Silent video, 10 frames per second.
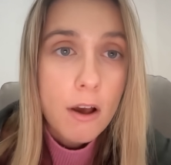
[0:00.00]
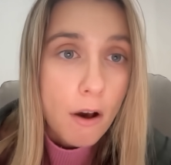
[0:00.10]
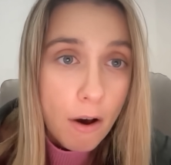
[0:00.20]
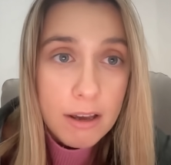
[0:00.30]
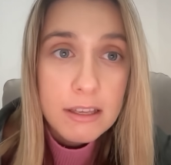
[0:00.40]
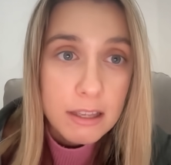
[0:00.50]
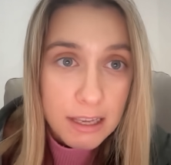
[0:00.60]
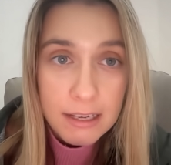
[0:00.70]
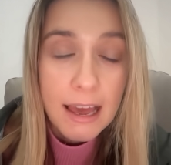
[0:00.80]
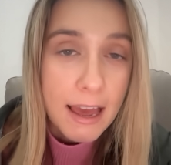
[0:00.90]
I
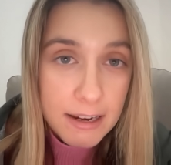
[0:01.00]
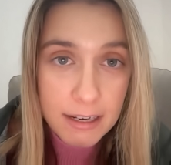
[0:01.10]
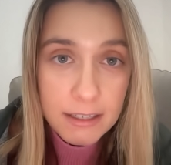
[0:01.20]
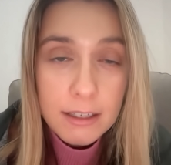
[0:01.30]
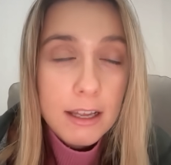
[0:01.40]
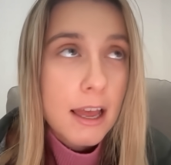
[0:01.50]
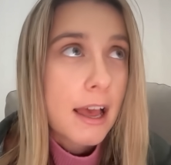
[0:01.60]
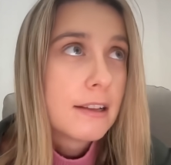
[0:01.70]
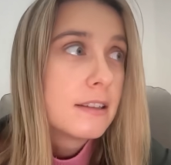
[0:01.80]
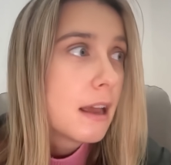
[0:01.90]
think heading
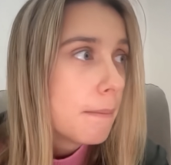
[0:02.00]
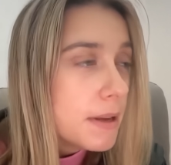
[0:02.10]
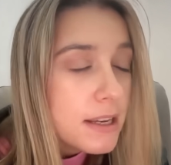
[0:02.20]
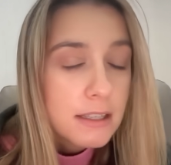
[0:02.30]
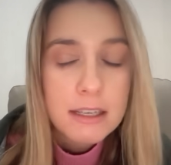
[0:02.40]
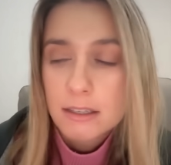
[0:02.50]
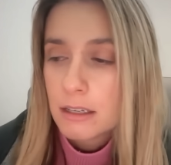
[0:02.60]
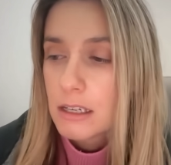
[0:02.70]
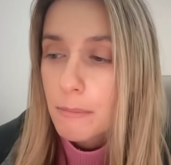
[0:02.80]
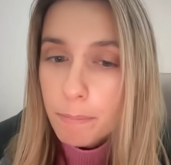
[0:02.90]
and set pieces and
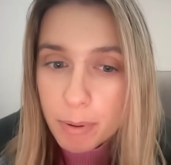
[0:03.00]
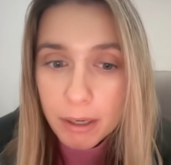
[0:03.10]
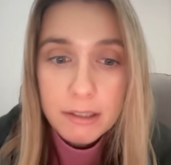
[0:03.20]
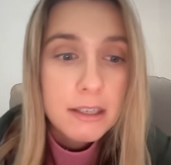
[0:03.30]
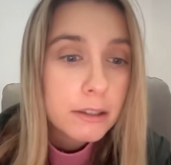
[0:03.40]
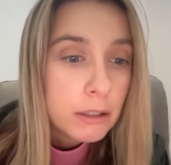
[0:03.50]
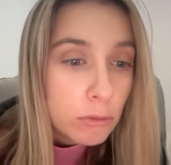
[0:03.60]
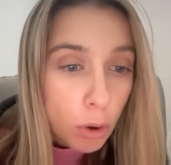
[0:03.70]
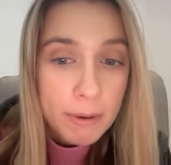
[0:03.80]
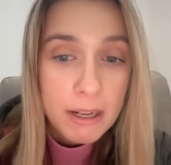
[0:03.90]
the ability to
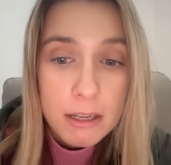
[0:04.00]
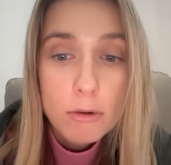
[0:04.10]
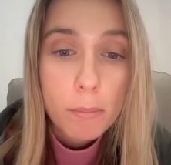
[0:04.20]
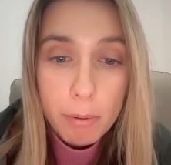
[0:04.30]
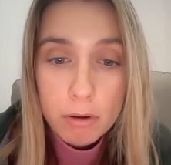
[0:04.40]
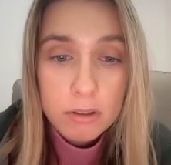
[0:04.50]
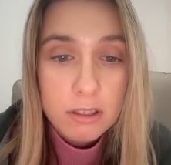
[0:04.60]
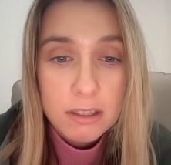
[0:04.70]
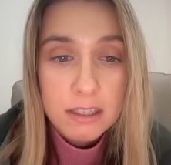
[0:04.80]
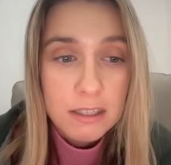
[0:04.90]
dominate your box this
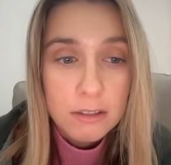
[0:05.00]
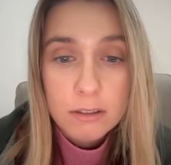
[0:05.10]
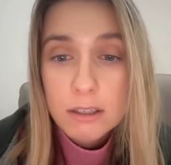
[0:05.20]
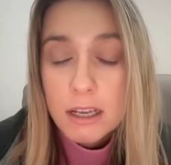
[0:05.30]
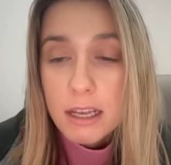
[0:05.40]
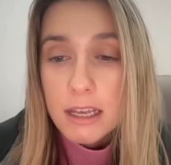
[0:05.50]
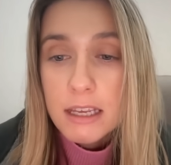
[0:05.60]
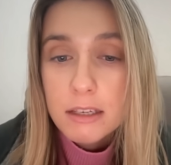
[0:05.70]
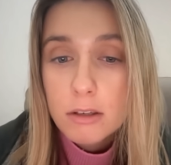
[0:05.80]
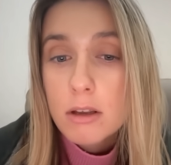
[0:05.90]
season
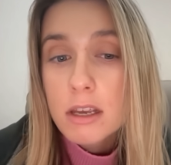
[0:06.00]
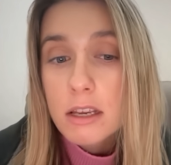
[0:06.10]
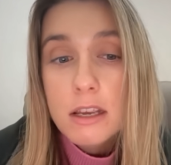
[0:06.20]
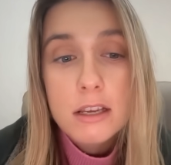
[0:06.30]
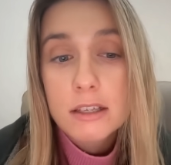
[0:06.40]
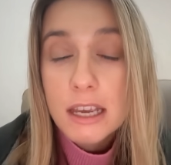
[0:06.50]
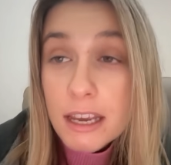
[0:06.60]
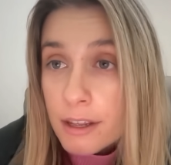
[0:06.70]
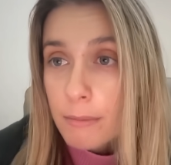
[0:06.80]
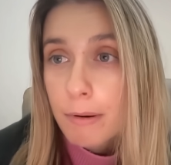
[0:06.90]
is key
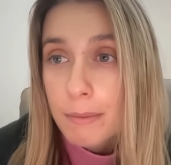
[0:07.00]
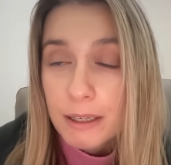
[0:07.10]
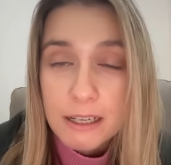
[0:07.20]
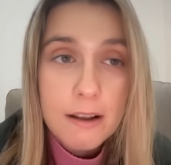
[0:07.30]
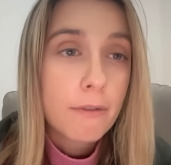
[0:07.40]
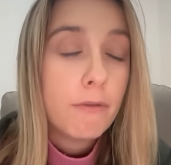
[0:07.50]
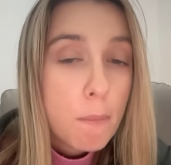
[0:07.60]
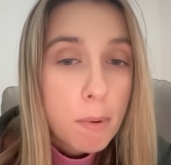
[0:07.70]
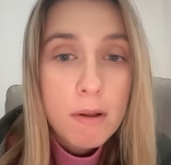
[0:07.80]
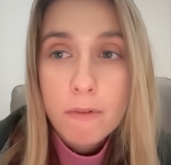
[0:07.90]
in the Premier League.
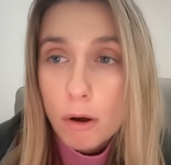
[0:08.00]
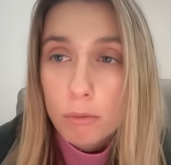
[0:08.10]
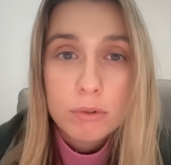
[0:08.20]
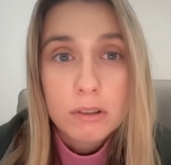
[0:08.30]
Football evolves.